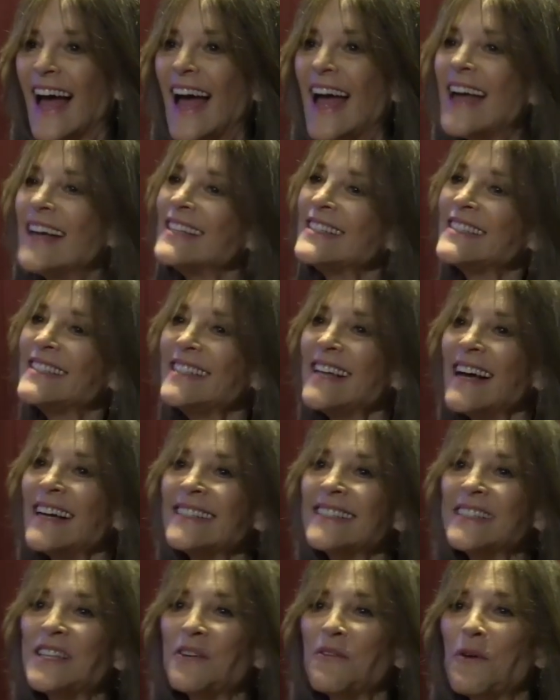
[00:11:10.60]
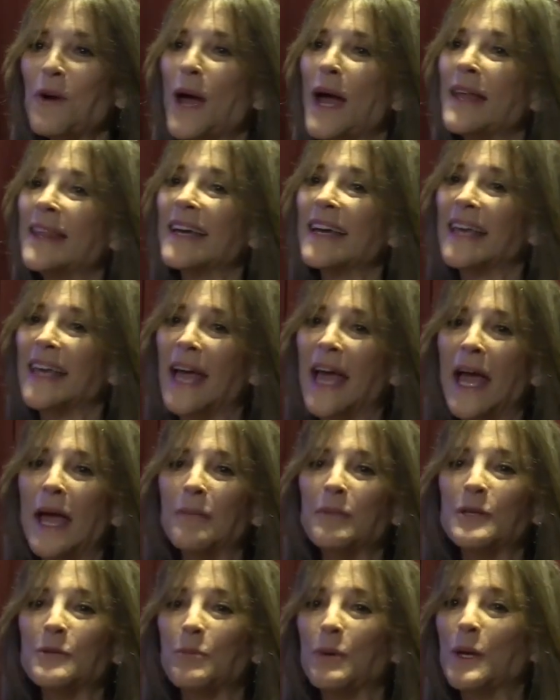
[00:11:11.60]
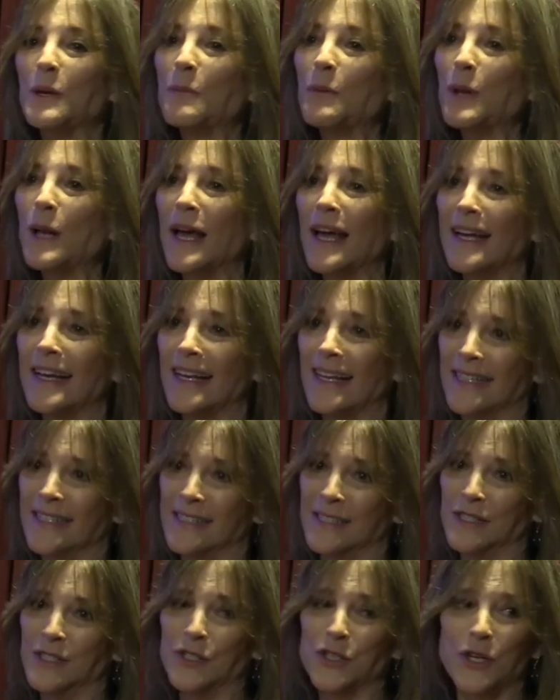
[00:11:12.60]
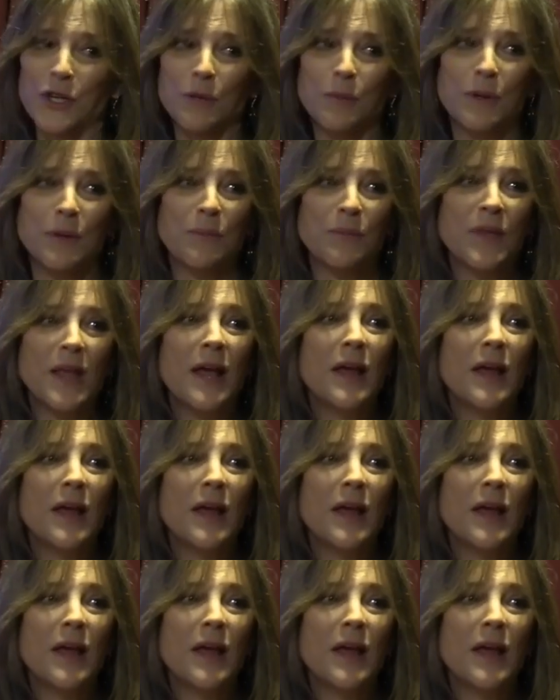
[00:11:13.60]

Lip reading: It's just the way the game is being played, ladies and gentlemen.